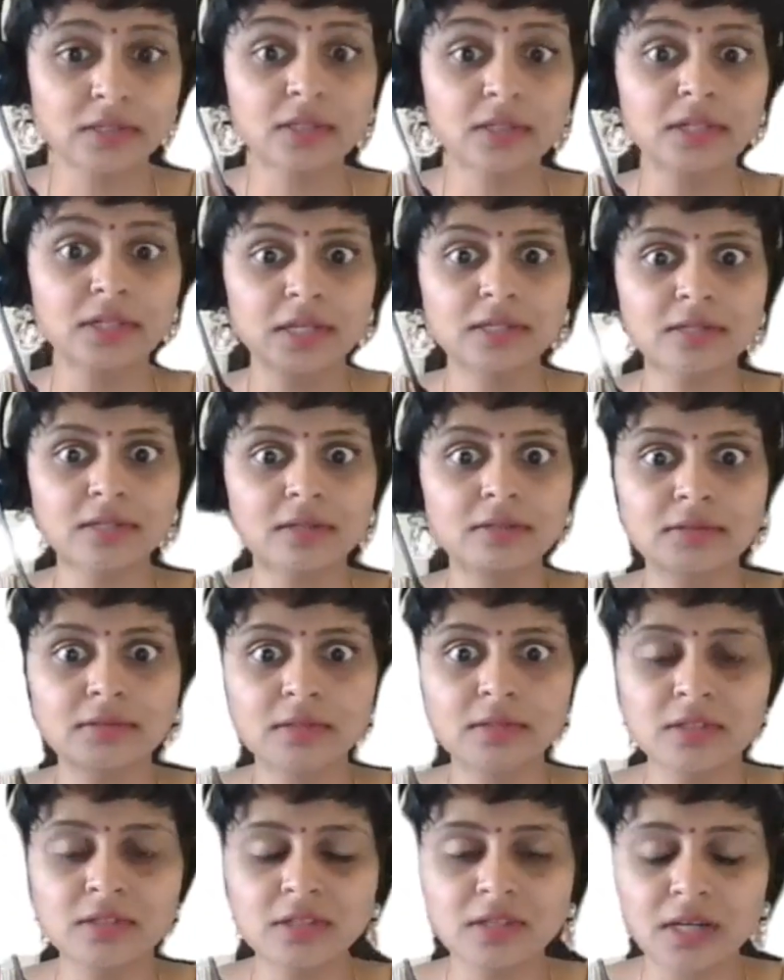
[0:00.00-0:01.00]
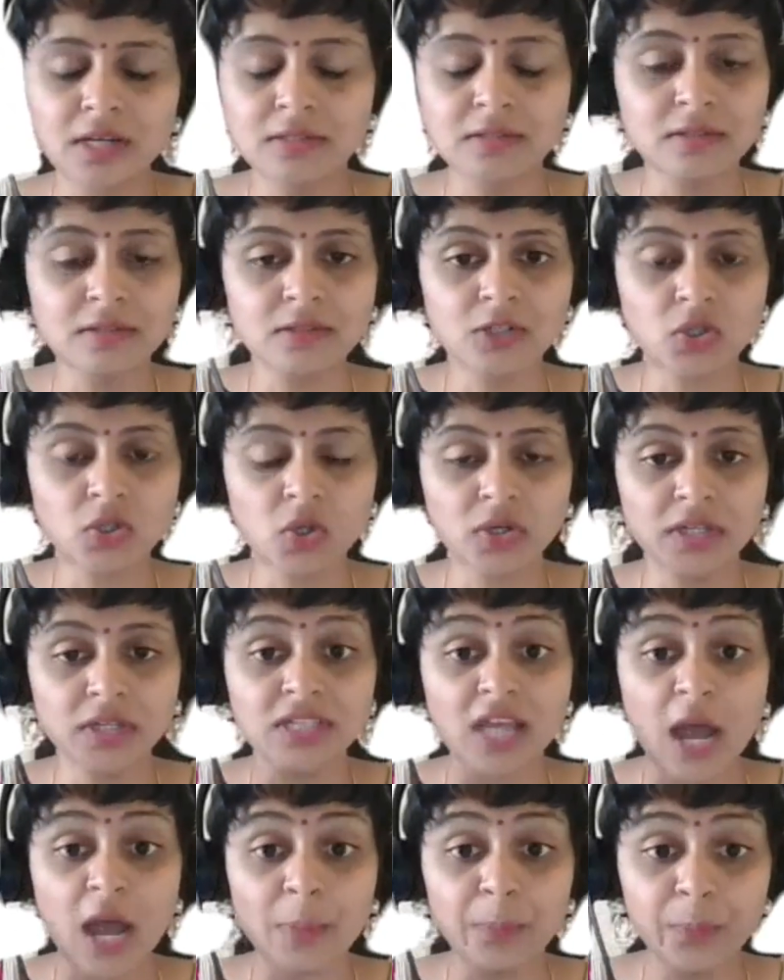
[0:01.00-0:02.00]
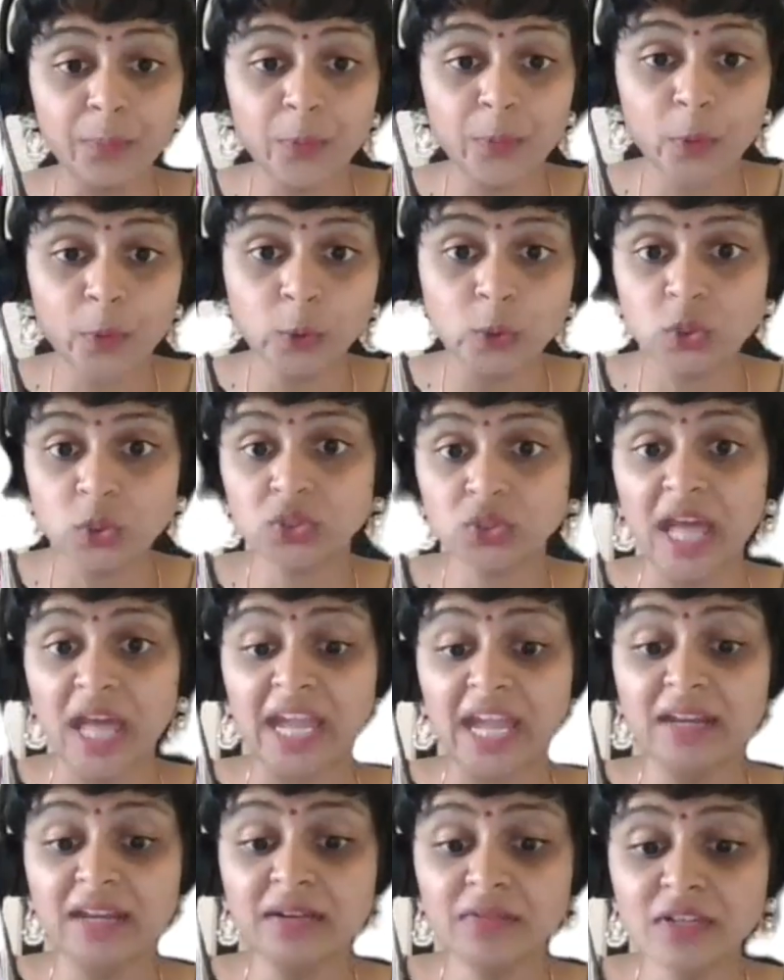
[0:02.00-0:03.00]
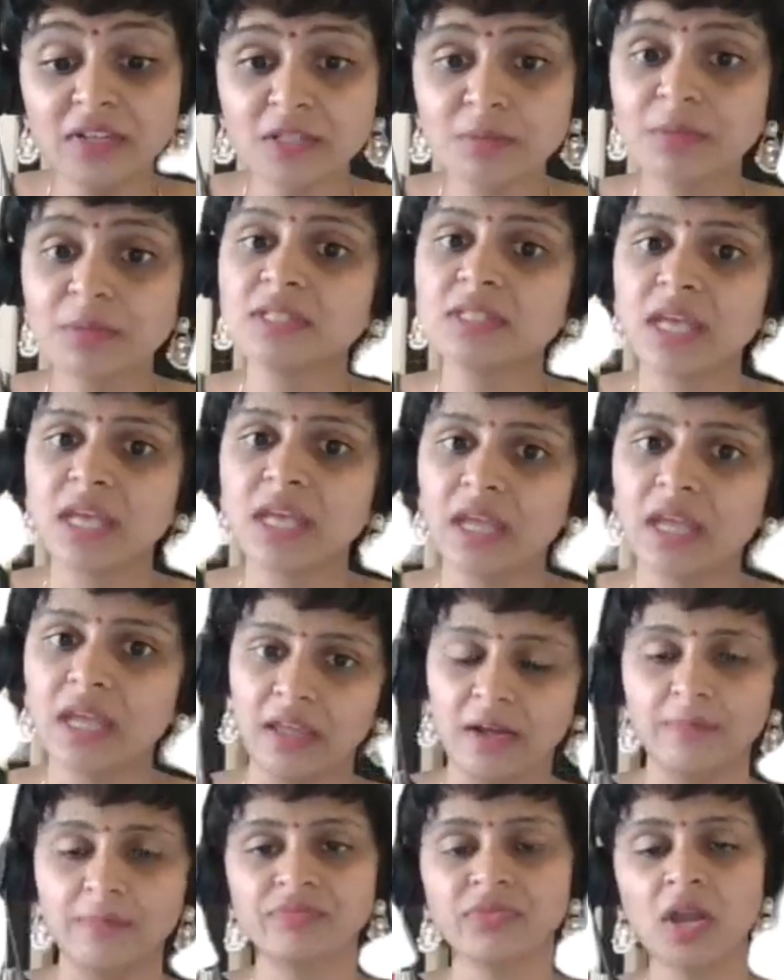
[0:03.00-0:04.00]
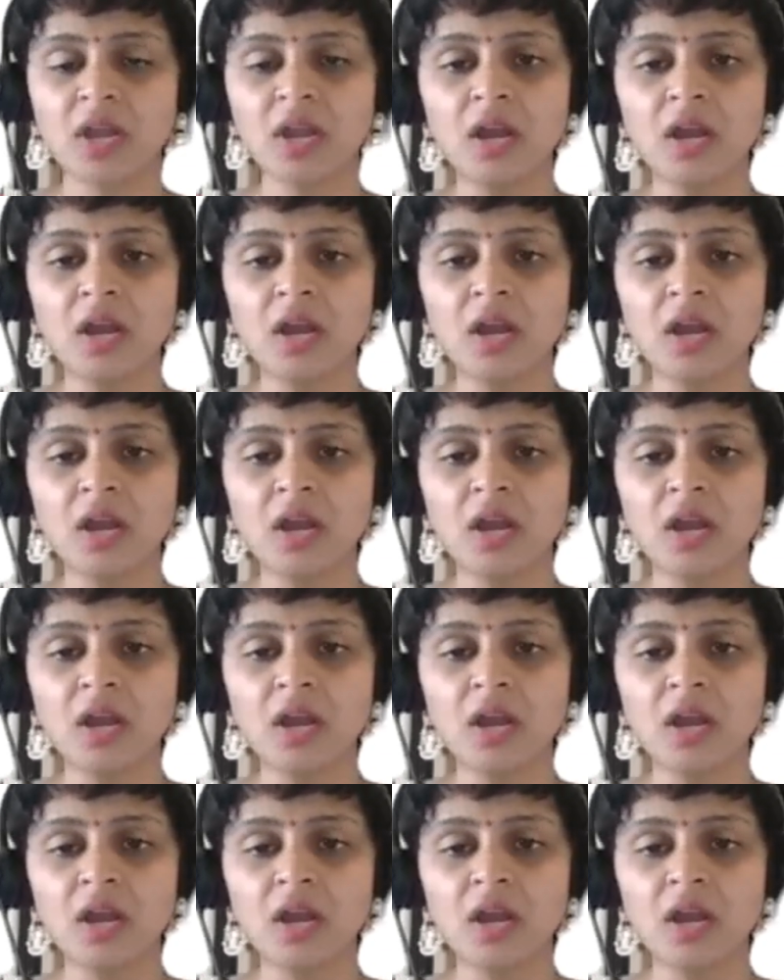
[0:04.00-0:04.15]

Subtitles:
still he is consistent on his approach on the investments area.